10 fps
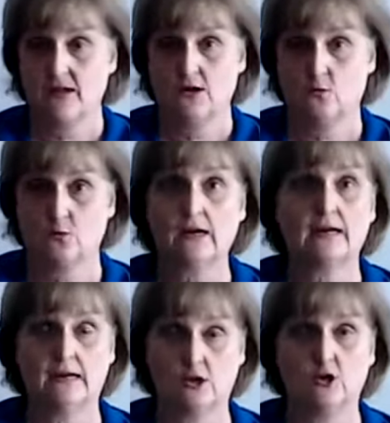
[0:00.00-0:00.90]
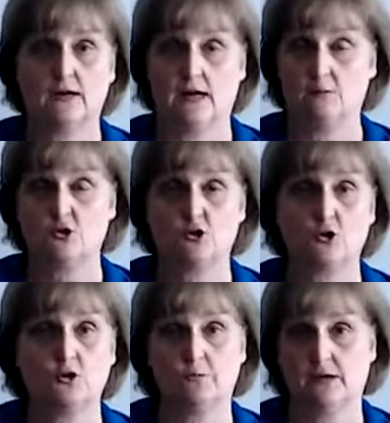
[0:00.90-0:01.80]
really good, and I'm sure
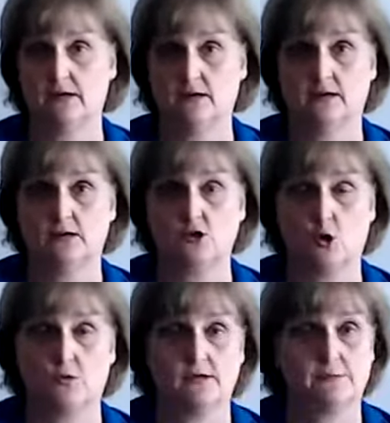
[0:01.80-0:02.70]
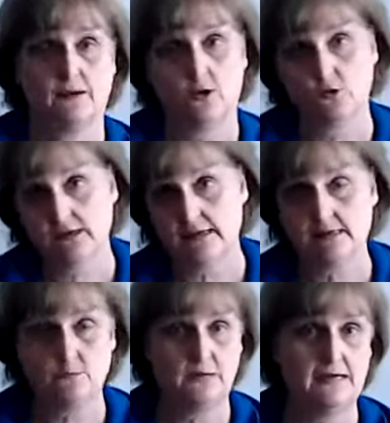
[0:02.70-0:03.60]
you've been told this by OTs
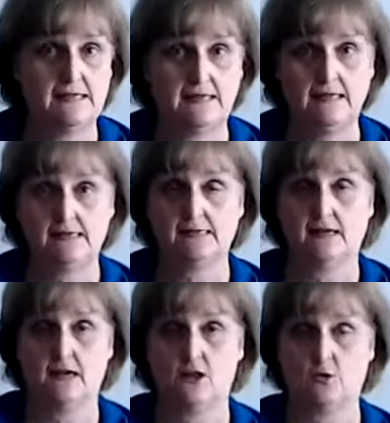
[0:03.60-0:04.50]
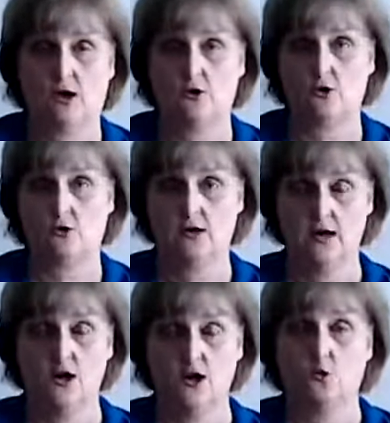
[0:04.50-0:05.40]
and PTs throughout your
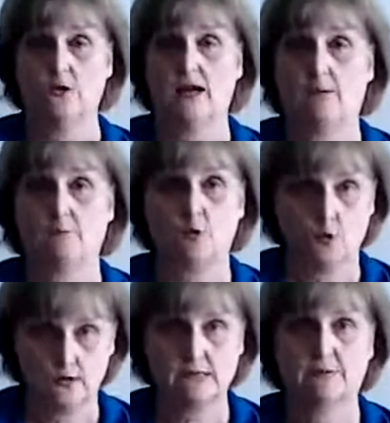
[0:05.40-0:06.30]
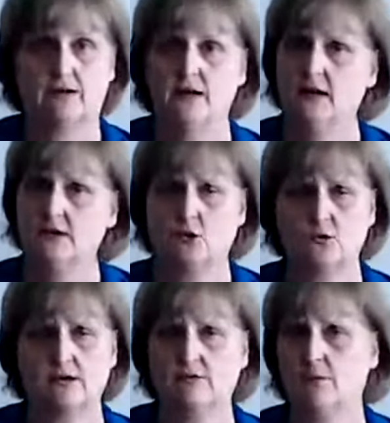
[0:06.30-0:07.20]
rehab course, but don't
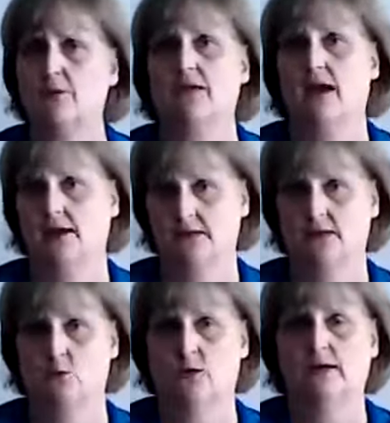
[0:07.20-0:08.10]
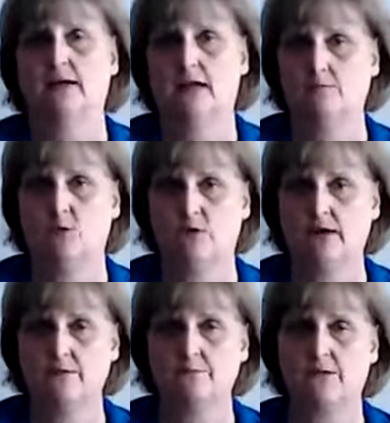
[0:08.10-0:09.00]
give up on that. You want to keep
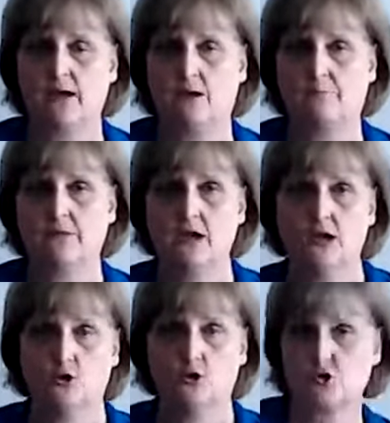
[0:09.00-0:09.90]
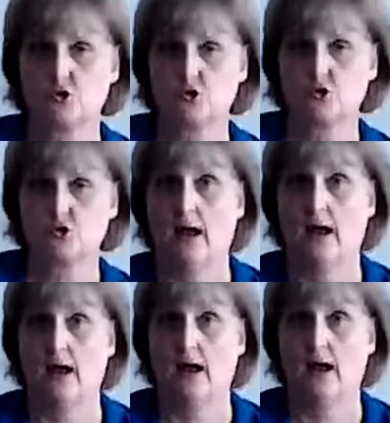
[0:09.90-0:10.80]
moving your shoulder blade
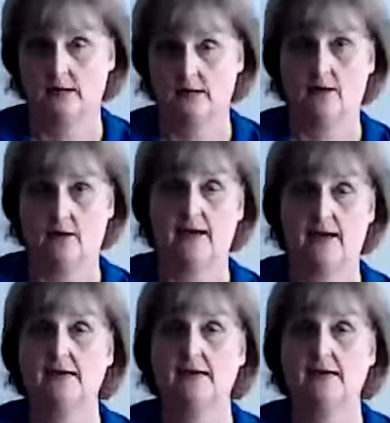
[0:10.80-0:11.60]
well, all right?